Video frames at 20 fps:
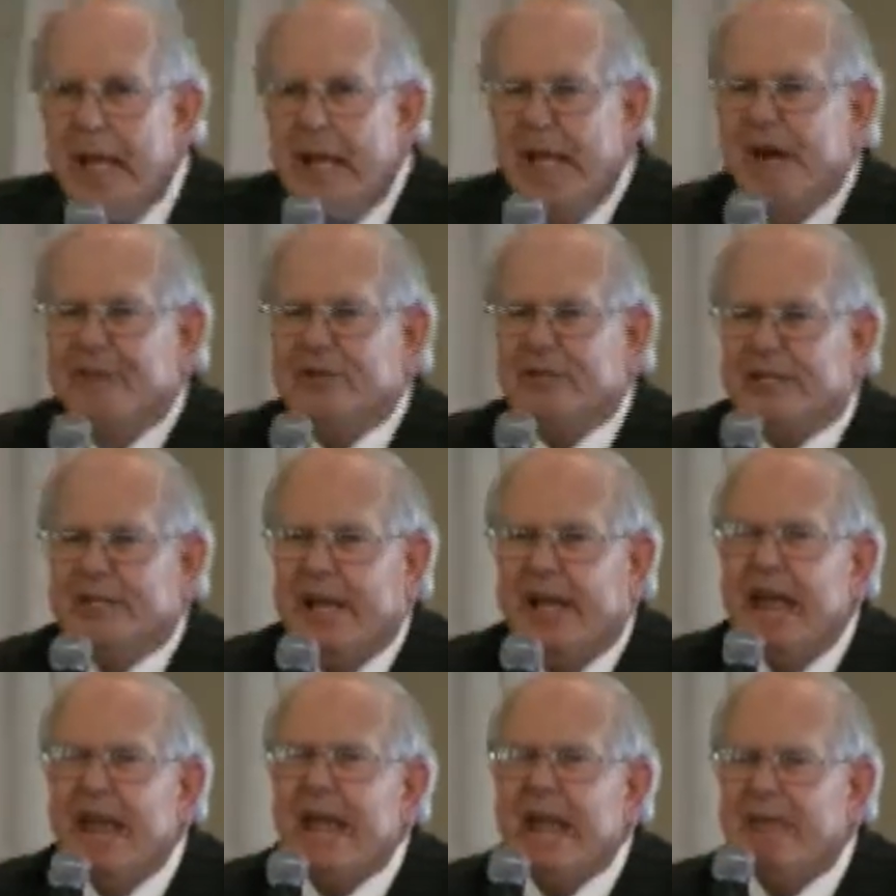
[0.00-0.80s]
if
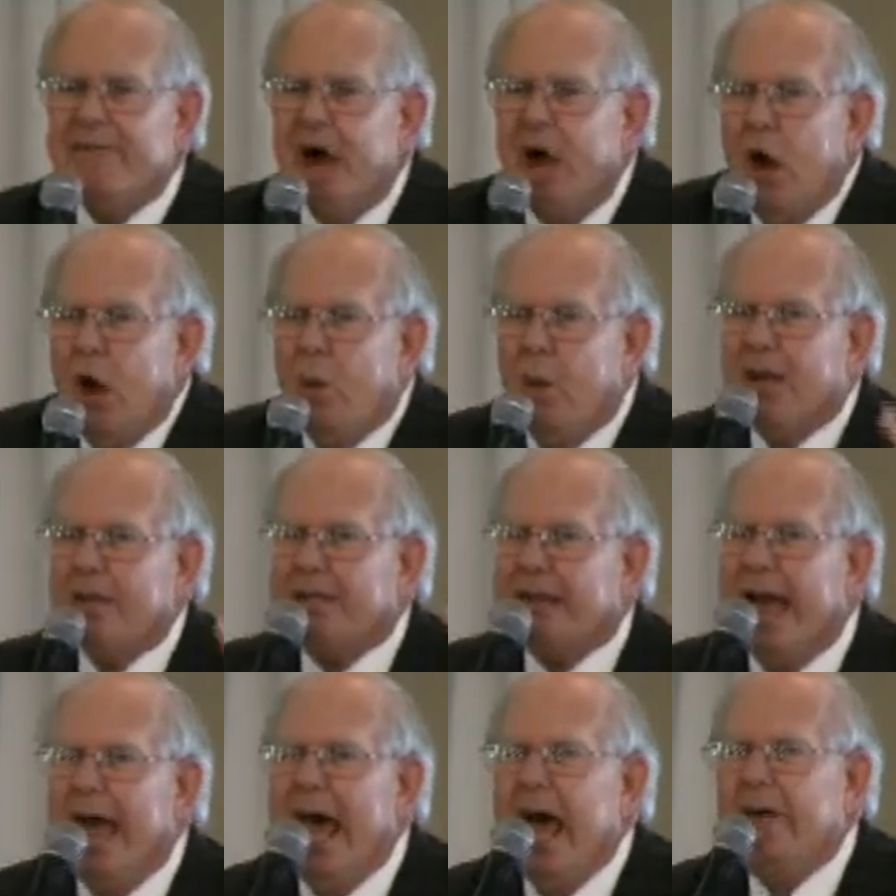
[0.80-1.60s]
Steve
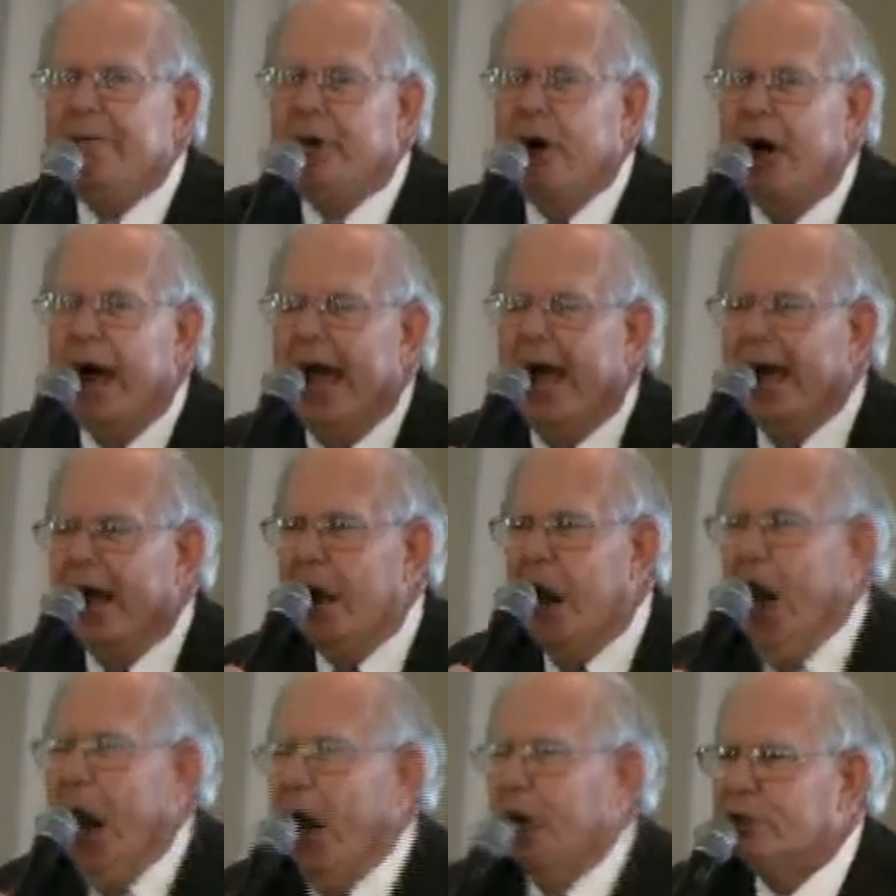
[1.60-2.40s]
was ever a
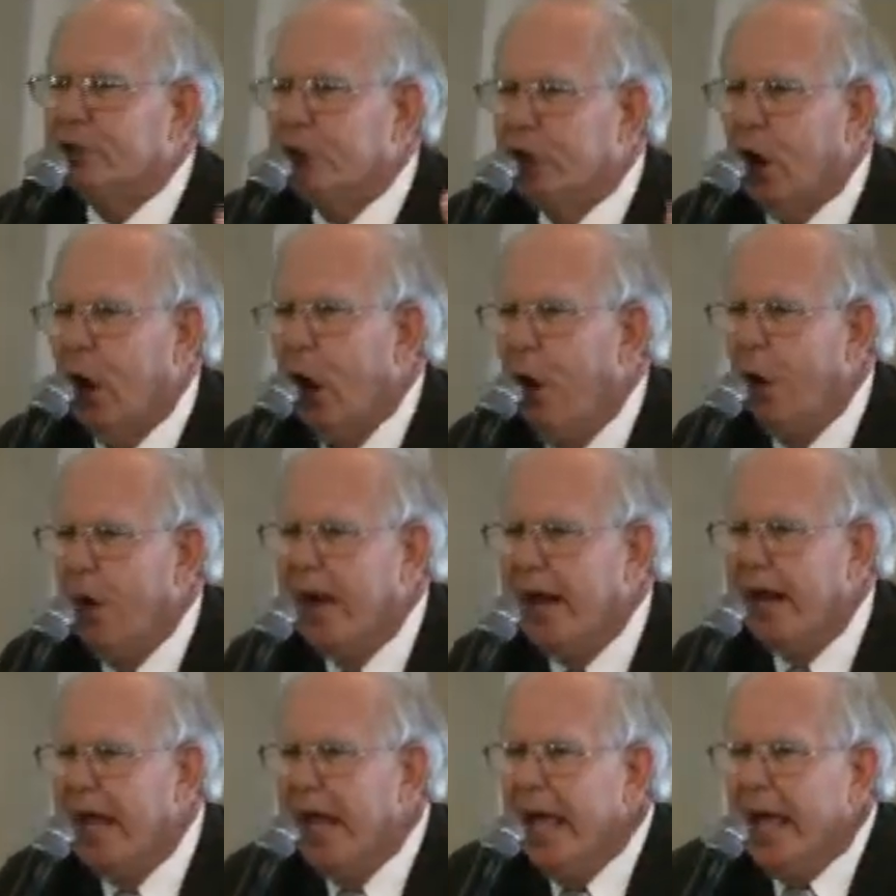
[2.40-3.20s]
lost
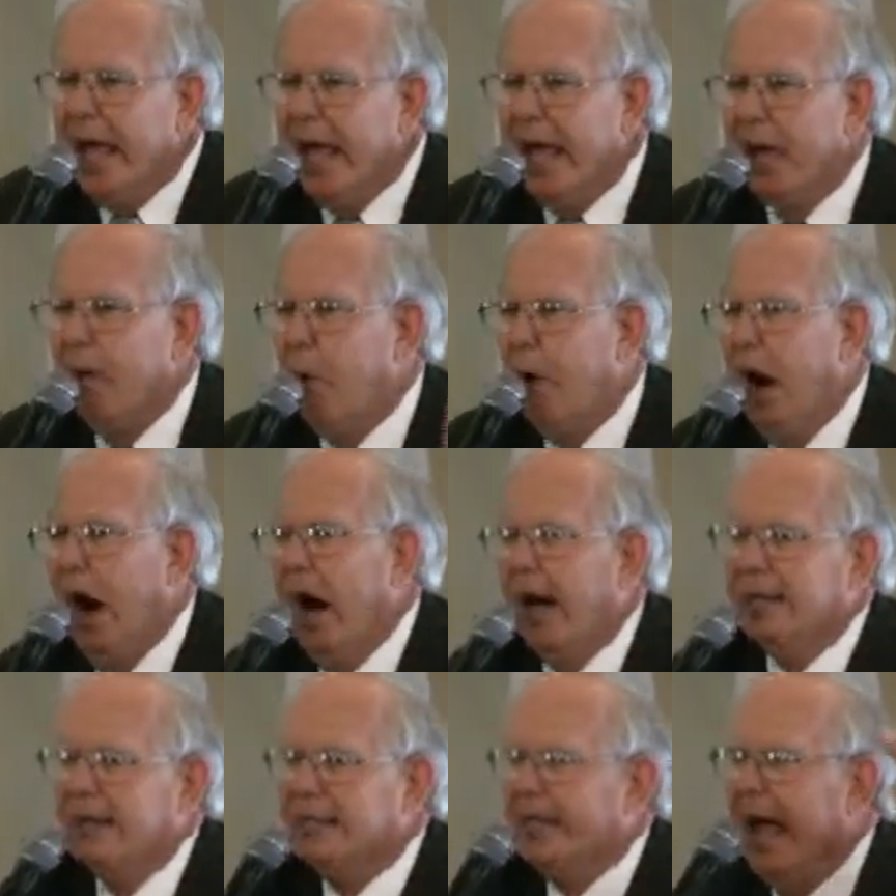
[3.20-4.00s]
coin, he
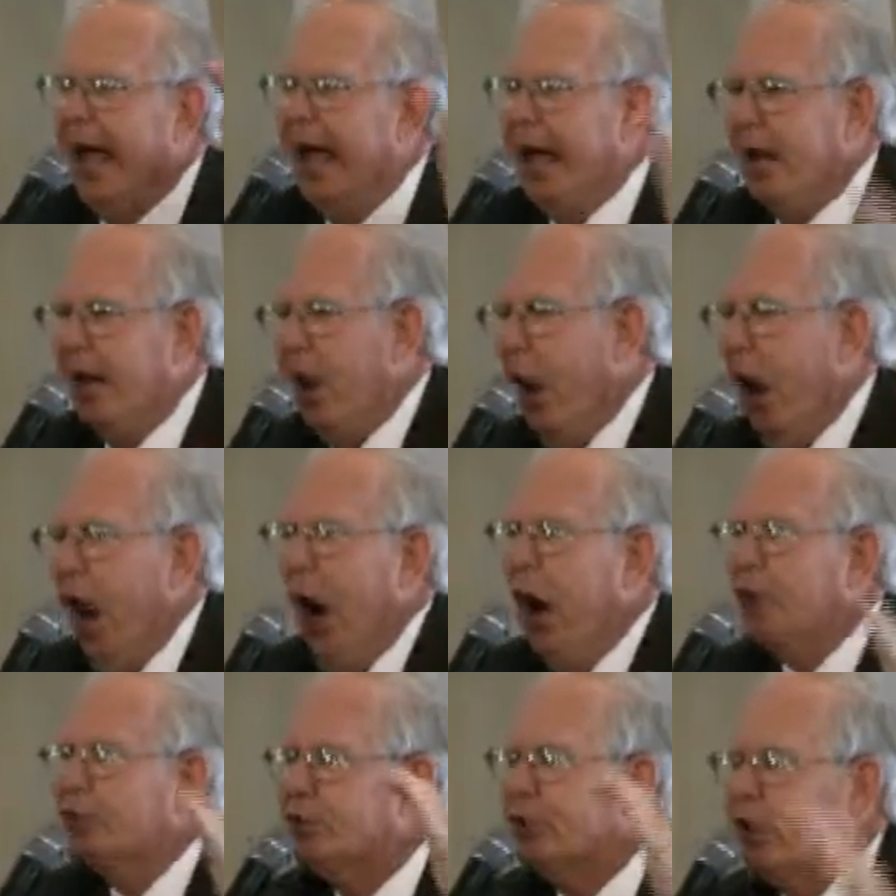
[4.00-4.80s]
was a
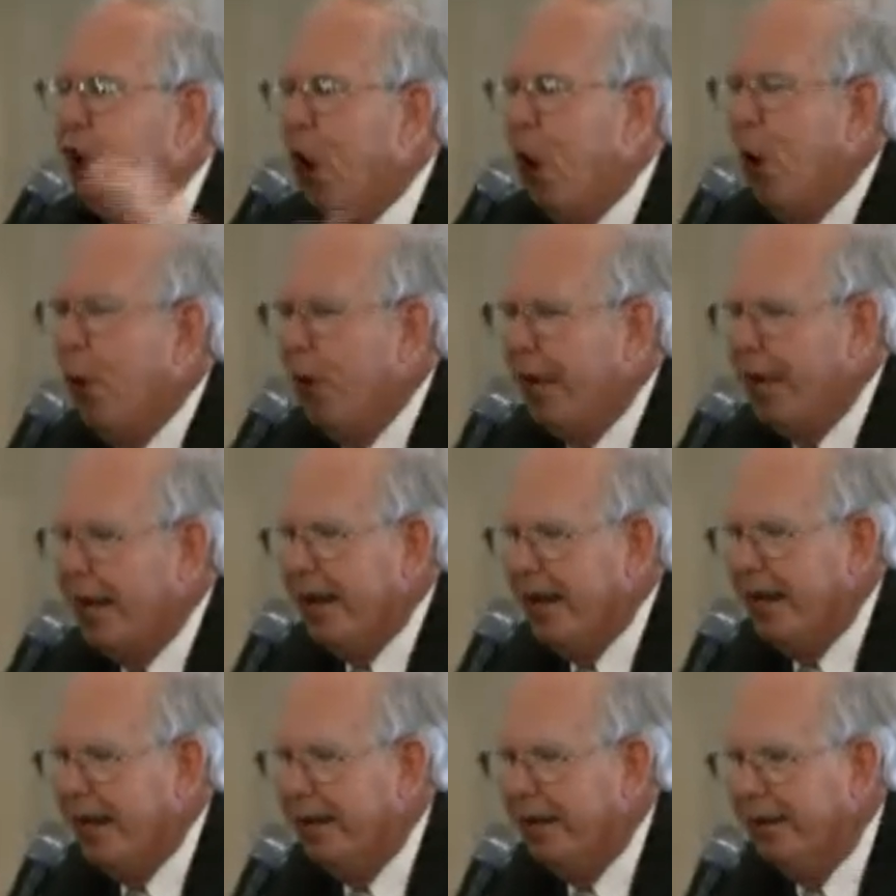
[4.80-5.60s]
lost
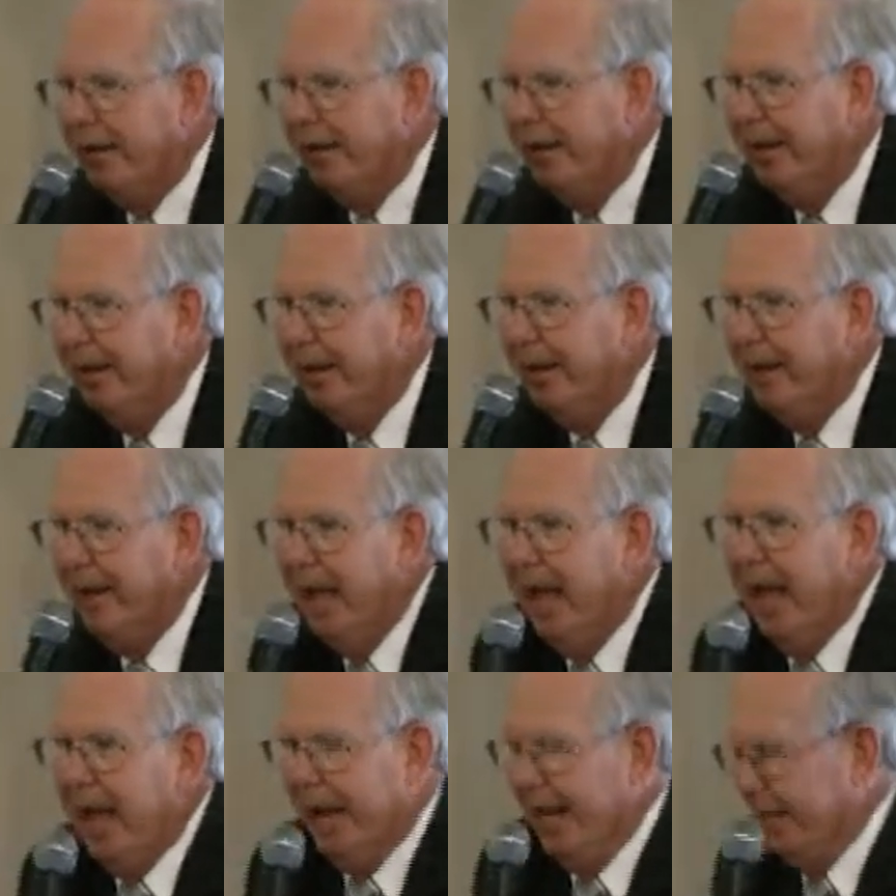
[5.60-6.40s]
coin.
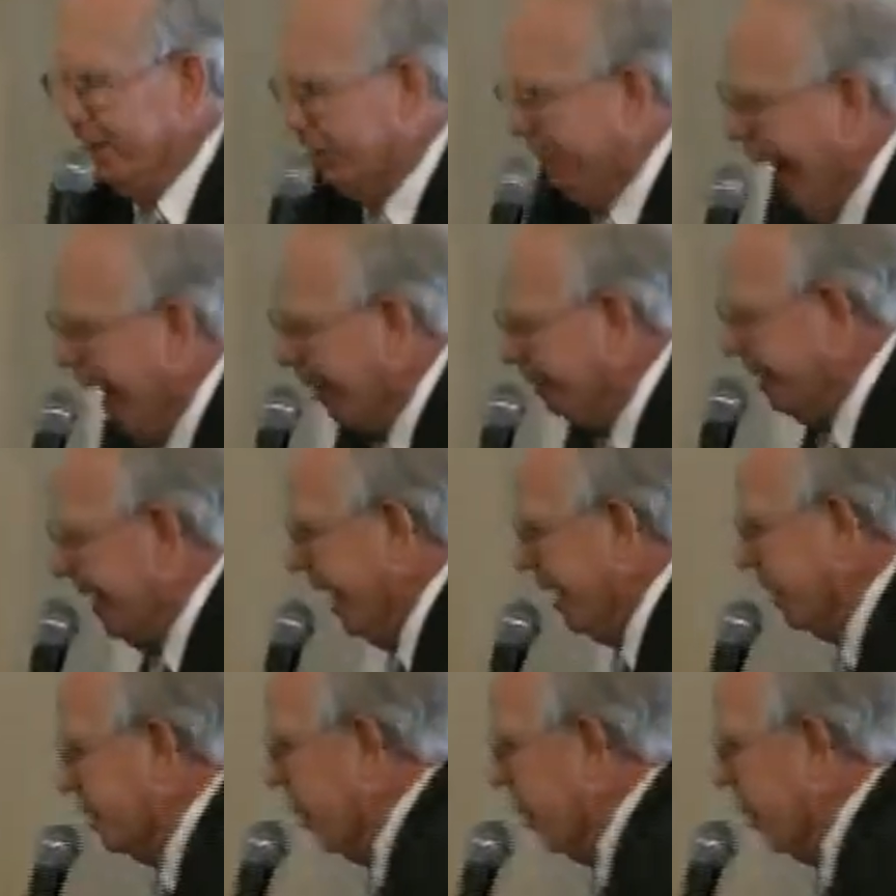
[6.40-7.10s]
And he's driving that